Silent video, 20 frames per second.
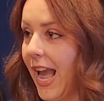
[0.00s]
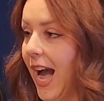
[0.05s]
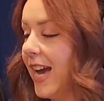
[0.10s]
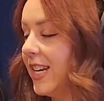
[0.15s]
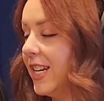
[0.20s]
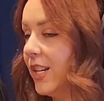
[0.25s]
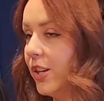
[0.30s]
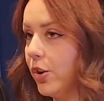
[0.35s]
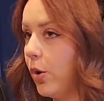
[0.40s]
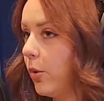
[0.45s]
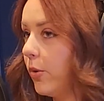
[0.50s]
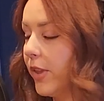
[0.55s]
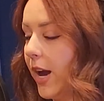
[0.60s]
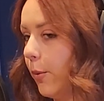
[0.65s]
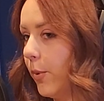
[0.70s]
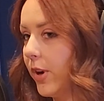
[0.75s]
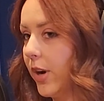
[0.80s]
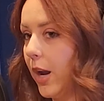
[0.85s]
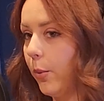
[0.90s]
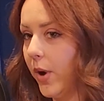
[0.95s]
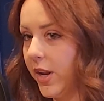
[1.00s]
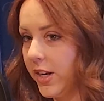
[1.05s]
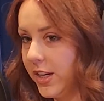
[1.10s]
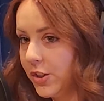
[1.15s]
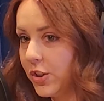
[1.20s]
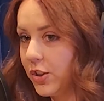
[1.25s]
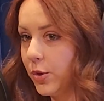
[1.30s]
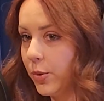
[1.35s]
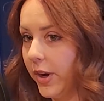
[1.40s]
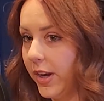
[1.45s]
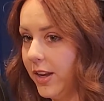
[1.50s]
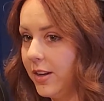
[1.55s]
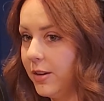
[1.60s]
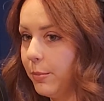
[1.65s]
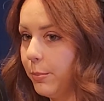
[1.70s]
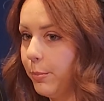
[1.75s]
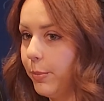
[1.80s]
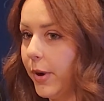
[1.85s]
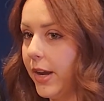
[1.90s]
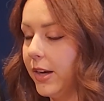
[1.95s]
I didn't know that when I went into
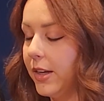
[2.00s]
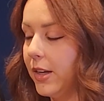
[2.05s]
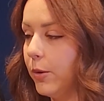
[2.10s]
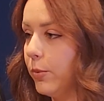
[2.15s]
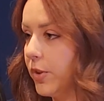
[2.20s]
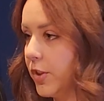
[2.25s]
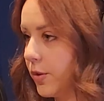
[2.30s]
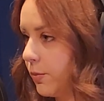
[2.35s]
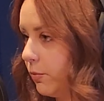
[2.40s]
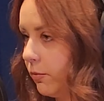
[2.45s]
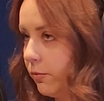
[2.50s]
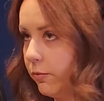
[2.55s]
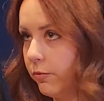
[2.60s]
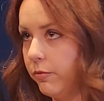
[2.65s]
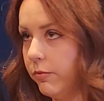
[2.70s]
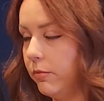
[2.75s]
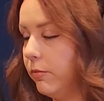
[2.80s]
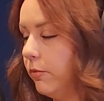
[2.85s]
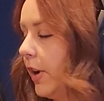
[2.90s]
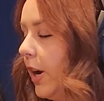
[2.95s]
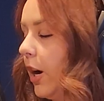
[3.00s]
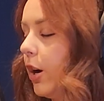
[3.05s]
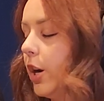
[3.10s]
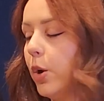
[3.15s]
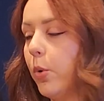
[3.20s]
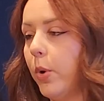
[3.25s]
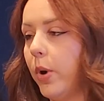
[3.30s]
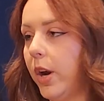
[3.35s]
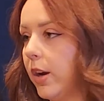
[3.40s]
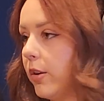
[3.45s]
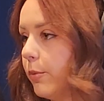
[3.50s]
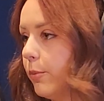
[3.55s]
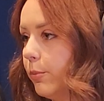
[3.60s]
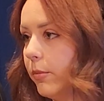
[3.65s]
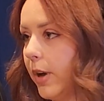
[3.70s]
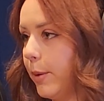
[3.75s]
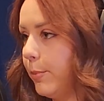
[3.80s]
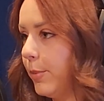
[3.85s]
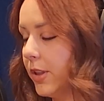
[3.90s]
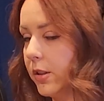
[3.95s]
it, but it was very quick.
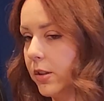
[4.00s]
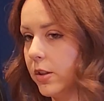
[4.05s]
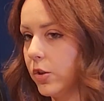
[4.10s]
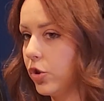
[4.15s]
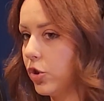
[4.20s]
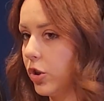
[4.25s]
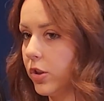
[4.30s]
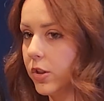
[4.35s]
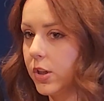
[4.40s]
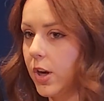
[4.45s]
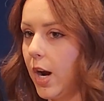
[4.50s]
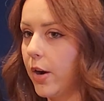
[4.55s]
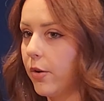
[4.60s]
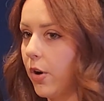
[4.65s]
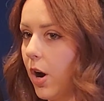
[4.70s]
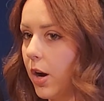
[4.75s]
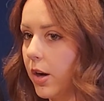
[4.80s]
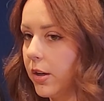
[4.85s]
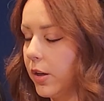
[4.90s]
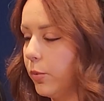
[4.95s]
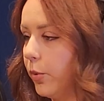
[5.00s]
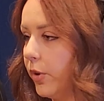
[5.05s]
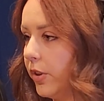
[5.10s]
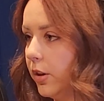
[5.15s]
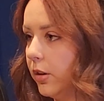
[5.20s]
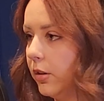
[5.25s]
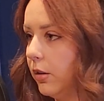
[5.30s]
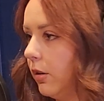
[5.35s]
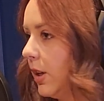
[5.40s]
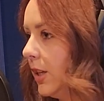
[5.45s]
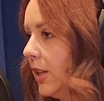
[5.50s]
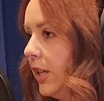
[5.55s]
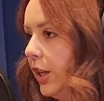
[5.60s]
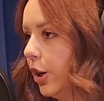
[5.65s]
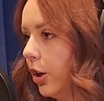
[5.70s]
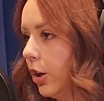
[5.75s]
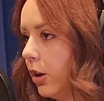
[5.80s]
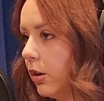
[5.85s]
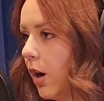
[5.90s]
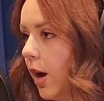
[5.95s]
My business just skyrocketed within a
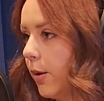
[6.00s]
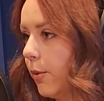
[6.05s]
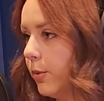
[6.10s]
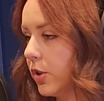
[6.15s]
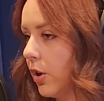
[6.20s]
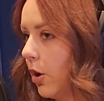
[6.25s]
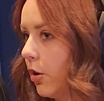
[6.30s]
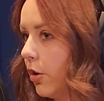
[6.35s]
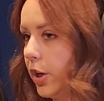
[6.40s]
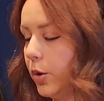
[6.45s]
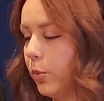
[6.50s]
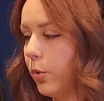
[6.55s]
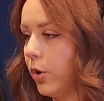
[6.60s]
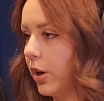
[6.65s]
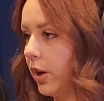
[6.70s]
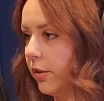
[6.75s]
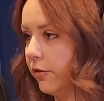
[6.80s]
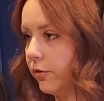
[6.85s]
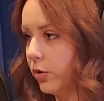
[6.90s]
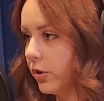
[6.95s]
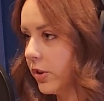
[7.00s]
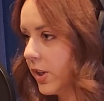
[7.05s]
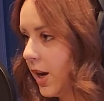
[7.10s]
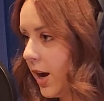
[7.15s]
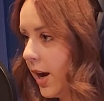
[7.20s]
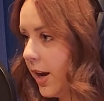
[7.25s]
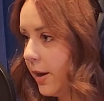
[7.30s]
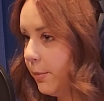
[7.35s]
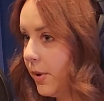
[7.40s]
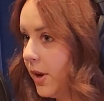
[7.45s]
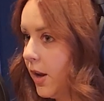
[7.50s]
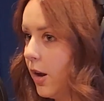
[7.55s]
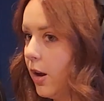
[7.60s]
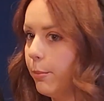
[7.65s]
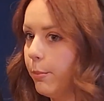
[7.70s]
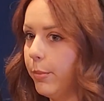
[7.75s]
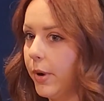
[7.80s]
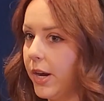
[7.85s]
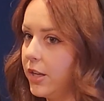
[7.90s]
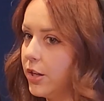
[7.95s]
year. I was already working full time.
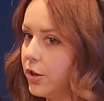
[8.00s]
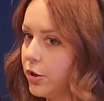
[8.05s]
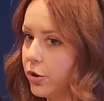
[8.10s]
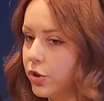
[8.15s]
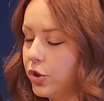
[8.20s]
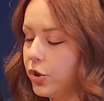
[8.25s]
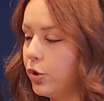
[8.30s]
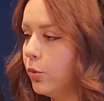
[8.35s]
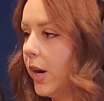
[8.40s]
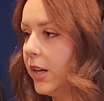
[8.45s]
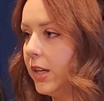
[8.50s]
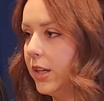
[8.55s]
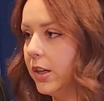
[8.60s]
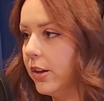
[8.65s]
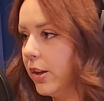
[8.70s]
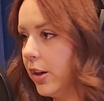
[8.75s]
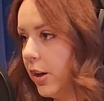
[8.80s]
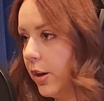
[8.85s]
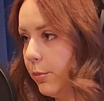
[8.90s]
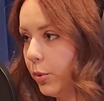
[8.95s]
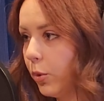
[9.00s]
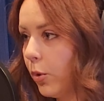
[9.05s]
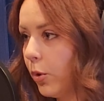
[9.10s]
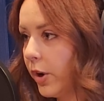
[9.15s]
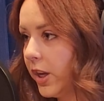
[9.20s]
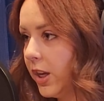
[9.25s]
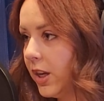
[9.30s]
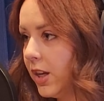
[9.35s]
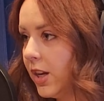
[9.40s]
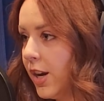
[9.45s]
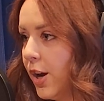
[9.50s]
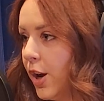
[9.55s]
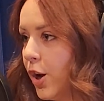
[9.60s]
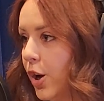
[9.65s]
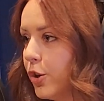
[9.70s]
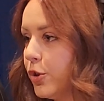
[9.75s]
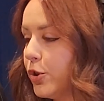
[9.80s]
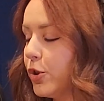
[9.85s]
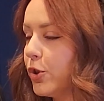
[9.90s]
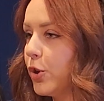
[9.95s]
By year 2, I needed an employee.
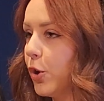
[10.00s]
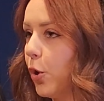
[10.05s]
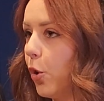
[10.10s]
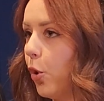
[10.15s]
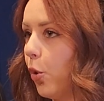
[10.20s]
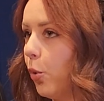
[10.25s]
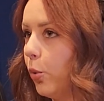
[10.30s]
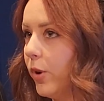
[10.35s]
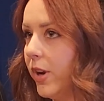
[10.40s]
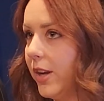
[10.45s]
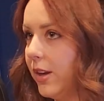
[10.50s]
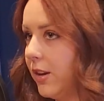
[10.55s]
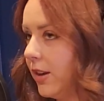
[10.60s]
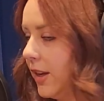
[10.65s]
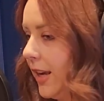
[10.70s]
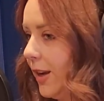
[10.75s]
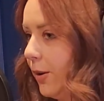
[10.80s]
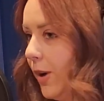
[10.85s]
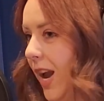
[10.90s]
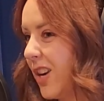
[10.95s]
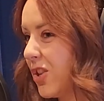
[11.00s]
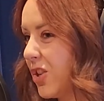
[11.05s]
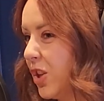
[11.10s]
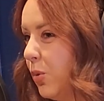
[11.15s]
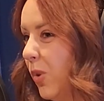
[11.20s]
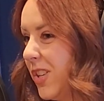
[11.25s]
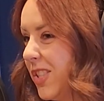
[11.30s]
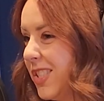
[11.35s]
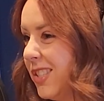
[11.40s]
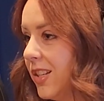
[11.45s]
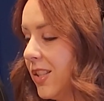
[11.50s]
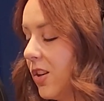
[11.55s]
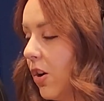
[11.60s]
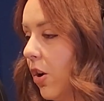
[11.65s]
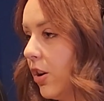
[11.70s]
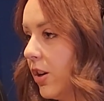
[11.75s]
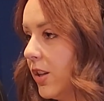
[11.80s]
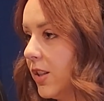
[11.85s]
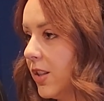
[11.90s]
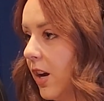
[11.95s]
So it actually wasn't as
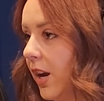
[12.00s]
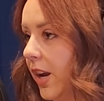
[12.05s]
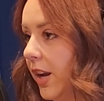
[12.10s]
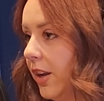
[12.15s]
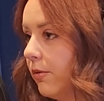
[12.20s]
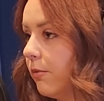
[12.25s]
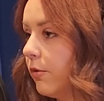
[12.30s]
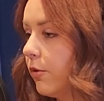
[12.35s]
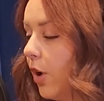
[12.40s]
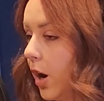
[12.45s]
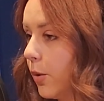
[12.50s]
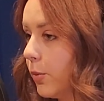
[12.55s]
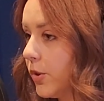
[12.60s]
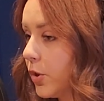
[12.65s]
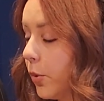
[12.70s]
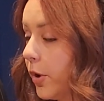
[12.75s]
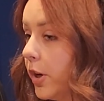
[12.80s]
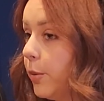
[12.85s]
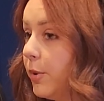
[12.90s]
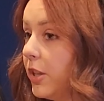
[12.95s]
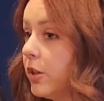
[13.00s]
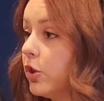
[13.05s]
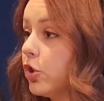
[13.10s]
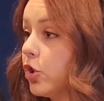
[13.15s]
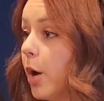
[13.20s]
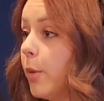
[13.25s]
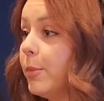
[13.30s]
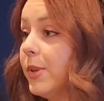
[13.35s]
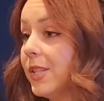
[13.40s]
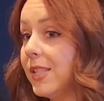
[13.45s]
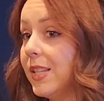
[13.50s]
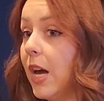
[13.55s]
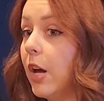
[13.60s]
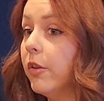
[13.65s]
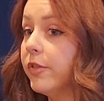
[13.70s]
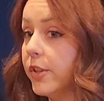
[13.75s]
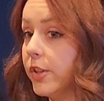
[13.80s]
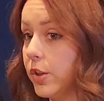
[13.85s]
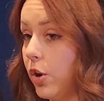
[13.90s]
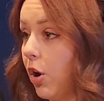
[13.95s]
hard as I thought it was going to be. The job
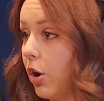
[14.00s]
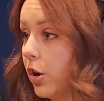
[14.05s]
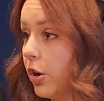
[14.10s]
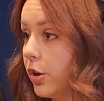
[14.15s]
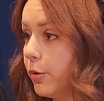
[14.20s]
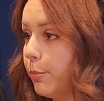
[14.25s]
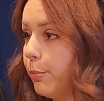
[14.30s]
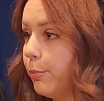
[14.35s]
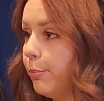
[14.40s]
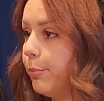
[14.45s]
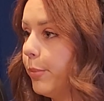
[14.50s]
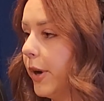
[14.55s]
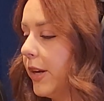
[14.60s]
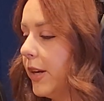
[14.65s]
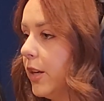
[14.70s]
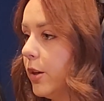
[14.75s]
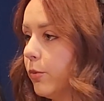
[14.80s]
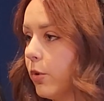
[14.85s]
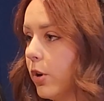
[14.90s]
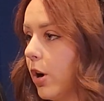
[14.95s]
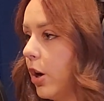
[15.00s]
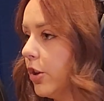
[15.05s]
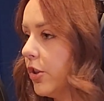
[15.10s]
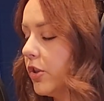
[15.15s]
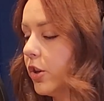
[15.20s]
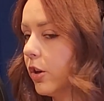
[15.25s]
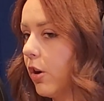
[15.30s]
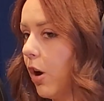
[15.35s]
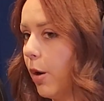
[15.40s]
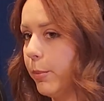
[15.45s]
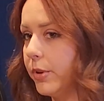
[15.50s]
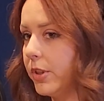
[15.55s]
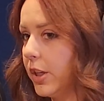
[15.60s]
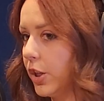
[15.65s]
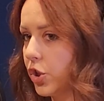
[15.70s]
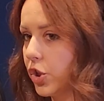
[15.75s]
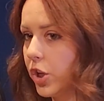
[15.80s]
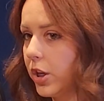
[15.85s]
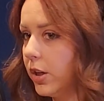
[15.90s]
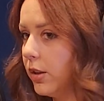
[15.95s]
itself is hard, but in regards to
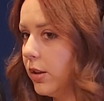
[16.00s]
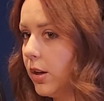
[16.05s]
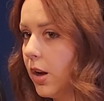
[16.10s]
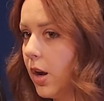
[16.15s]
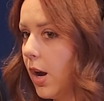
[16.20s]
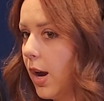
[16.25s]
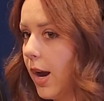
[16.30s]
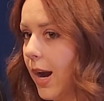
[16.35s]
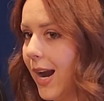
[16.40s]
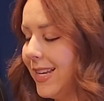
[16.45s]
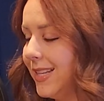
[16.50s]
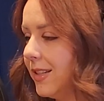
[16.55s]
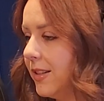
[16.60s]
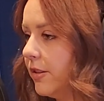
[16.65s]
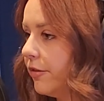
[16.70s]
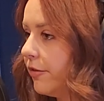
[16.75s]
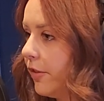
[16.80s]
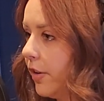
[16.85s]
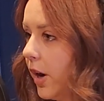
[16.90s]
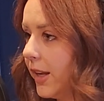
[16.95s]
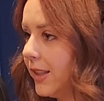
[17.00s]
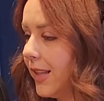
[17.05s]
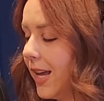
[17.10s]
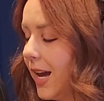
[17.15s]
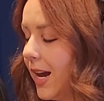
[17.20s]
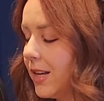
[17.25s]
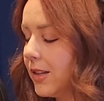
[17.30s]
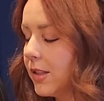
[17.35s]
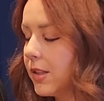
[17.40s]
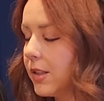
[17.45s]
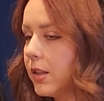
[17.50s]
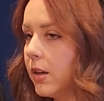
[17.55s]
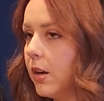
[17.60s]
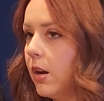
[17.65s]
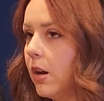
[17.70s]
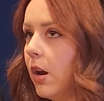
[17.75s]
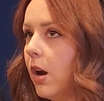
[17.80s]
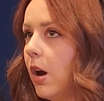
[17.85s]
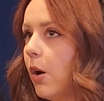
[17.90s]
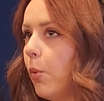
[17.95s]
competition, I didn't find that.
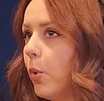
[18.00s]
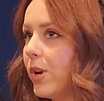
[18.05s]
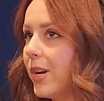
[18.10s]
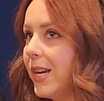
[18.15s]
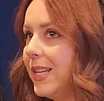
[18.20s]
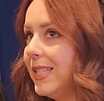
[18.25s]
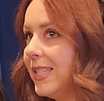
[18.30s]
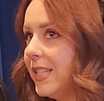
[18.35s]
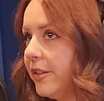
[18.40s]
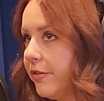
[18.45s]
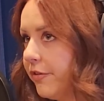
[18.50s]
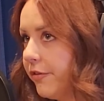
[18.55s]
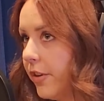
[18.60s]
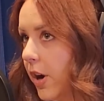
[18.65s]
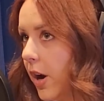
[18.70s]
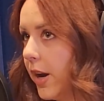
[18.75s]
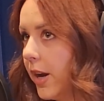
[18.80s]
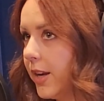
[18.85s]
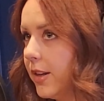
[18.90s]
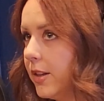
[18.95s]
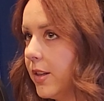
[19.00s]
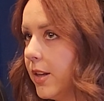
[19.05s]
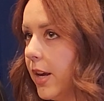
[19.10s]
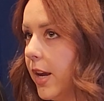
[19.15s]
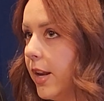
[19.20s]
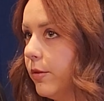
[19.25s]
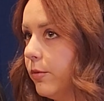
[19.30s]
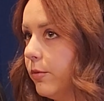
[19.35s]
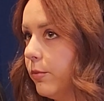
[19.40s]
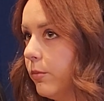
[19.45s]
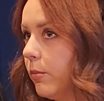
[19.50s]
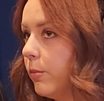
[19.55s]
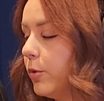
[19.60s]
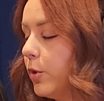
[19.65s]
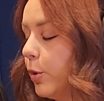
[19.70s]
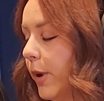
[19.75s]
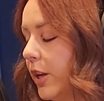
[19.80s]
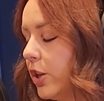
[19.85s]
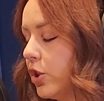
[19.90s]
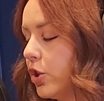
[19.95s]
What I did find, and
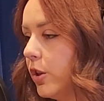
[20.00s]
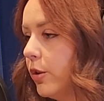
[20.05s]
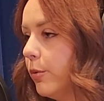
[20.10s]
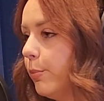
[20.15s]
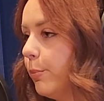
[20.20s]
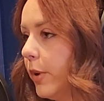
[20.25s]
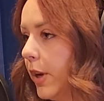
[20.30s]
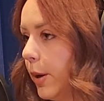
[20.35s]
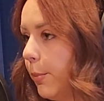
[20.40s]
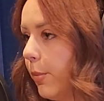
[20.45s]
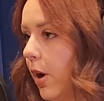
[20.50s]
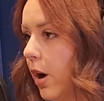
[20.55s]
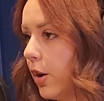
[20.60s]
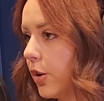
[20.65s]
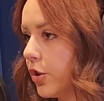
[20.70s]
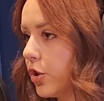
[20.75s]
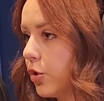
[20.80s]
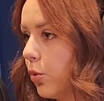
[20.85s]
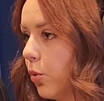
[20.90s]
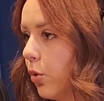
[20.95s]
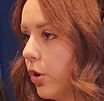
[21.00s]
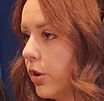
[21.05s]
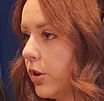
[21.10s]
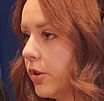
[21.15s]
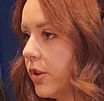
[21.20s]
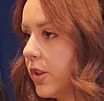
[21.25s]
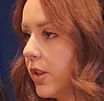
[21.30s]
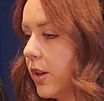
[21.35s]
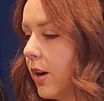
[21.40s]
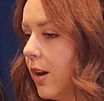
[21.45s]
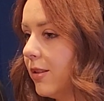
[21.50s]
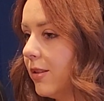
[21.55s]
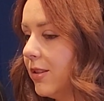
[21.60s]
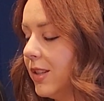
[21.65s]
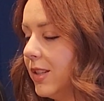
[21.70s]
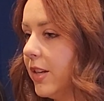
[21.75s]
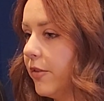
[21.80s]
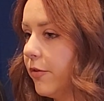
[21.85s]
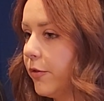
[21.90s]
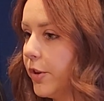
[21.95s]
you mentioned big box stores,
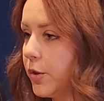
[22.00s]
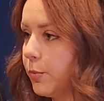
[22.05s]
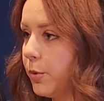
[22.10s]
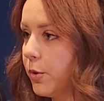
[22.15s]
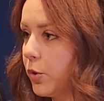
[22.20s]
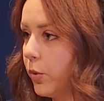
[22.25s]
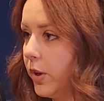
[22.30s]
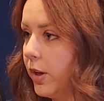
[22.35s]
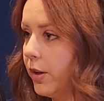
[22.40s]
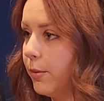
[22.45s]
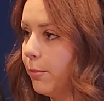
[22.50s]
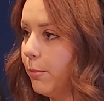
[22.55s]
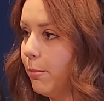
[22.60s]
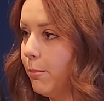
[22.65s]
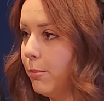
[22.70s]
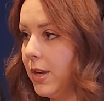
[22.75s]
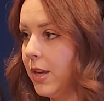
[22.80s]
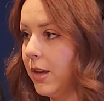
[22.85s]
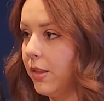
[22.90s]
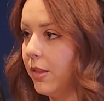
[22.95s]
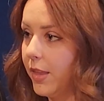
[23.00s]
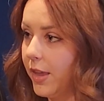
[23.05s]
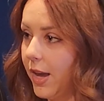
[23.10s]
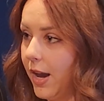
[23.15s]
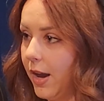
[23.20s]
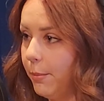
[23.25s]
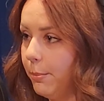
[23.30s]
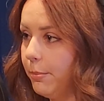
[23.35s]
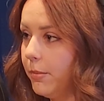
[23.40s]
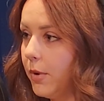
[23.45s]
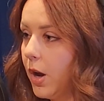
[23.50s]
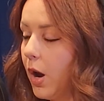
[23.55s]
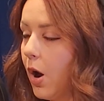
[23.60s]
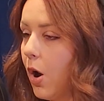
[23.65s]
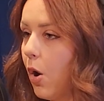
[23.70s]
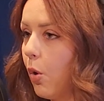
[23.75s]
the difference between me and them